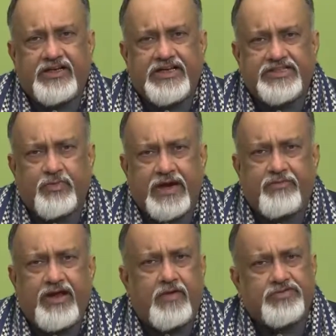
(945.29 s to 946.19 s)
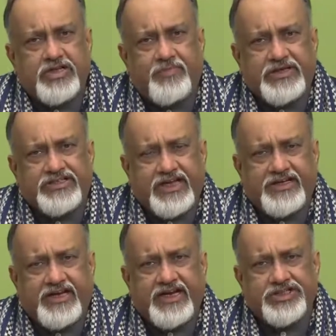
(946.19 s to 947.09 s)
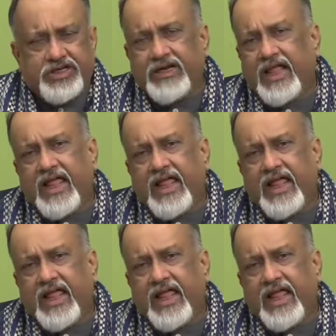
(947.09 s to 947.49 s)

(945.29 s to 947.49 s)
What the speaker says: is one way of segregation,